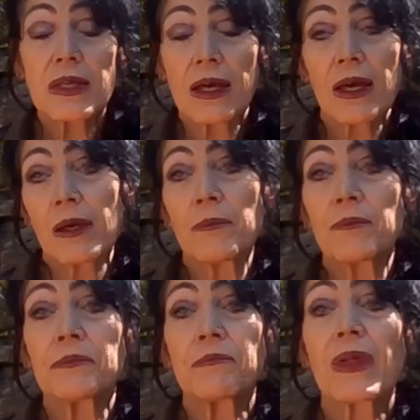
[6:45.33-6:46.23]

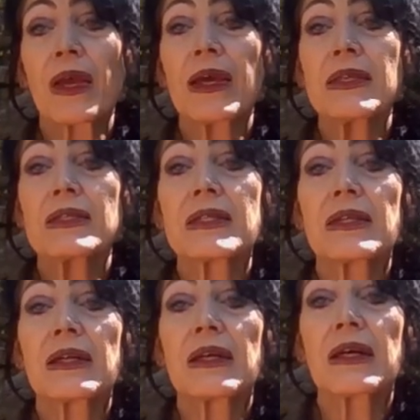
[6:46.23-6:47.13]
And
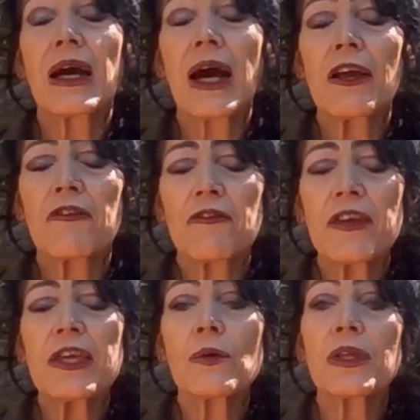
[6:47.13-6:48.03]
I
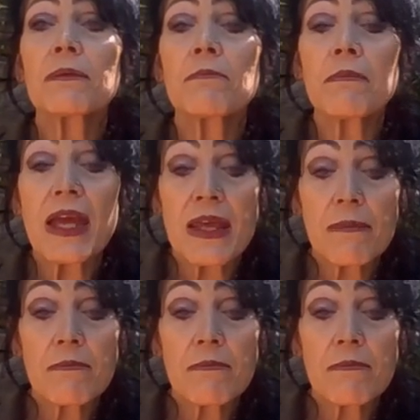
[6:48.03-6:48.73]
feel that many,